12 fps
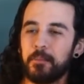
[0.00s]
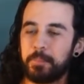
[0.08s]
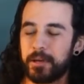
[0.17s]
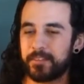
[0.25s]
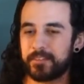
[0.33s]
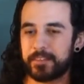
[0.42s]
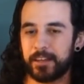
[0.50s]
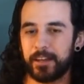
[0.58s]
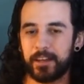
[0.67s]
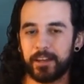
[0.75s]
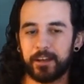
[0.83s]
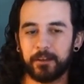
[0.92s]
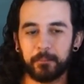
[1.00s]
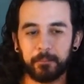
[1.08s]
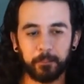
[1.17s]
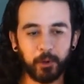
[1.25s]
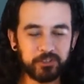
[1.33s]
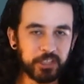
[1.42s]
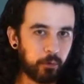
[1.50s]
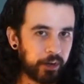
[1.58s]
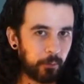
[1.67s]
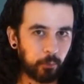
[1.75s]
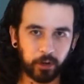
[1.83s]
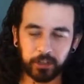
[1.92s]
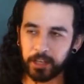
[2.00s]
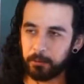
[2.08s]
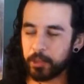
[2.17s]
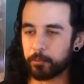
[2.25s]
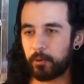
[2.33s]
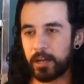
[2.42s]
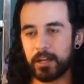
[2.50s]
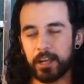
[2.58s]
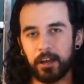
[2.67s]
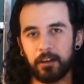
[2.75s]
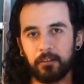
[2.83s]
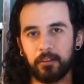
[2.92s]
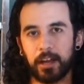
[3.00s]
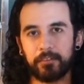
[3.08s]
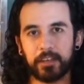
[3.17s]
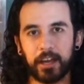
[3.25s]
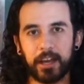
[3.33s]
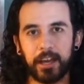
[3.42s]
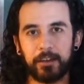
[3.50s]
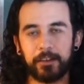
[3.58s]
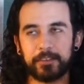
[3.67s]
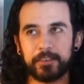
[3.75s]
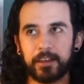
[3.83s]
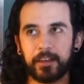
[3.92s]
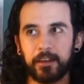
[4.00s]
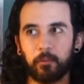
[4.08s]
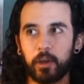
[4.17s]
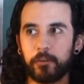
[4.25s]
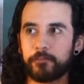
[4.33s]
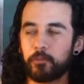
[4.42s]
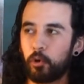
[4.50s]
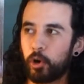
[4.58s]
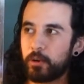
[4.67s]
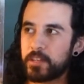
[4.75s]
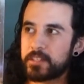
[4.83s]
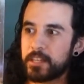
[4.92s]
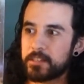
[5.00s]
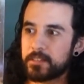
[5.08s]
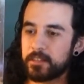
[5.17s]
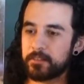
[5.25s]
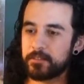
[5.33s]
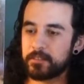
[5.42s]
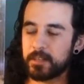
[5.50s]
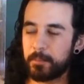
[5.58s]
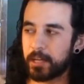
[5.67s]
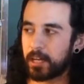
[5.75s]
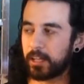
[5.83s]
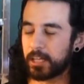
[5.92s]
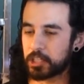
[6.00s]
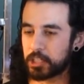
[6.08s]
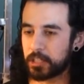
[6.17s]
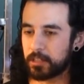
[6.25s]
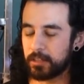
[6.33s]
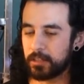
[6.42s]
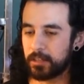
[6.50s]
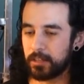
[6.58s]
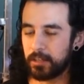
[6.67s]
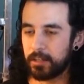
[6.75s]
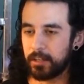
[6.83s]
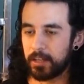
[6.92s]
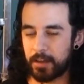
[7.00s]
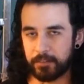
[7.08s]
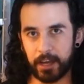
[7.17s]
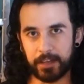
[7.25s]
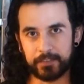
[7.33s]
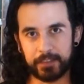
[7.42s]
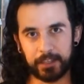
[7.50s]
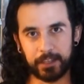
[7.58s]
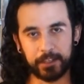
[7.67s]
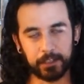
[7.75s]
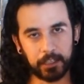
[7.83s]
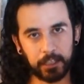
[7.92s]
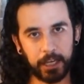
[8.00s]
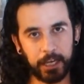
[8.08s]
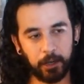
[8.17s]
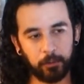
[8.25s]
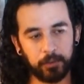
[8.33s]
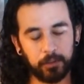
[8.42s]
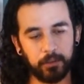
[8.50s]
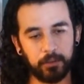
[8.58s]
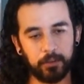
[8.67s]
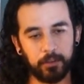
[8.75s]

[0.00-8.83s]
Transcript: But uh, mostly what I'm working with right now, I've got the what four recessives in my collection. I've got the clown,